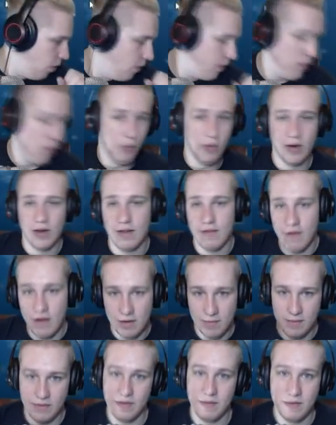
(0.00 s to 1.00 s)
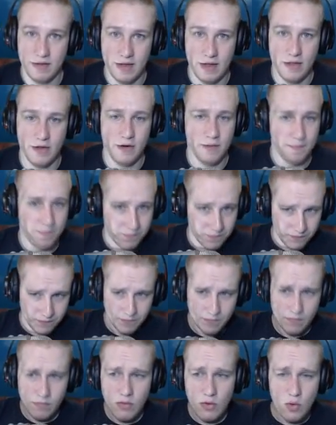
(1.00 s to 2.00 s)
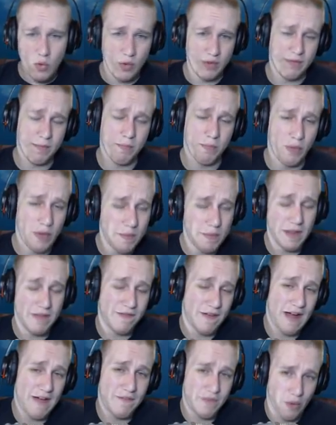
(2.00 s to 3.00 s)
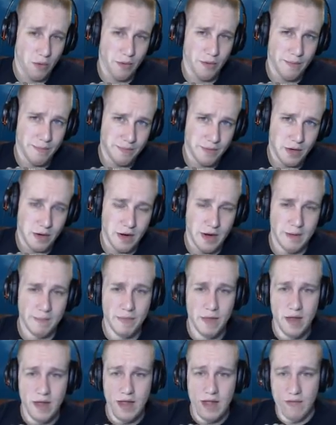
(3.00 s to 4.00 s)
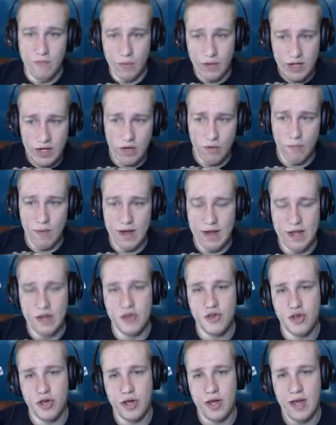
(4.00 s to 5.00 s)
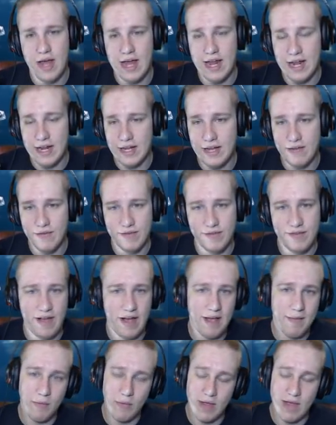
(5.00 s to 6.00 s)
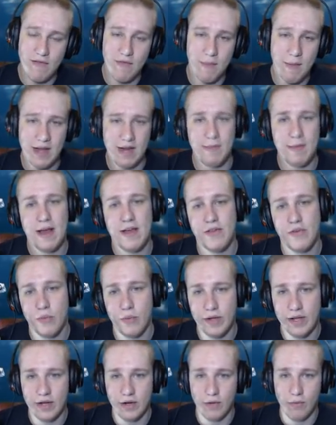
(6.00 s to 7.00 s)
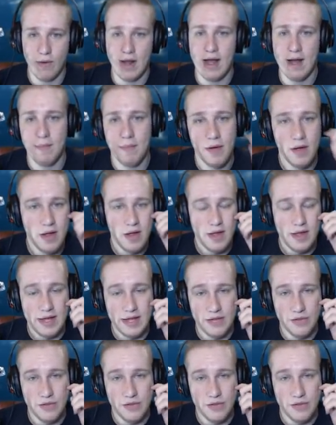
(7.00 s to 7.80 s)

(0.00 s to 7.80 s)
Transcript: we're going to talk about them together. We play 5 total, all right? If we need a red energy at any given time and we have a Mighty Mask, we can grab either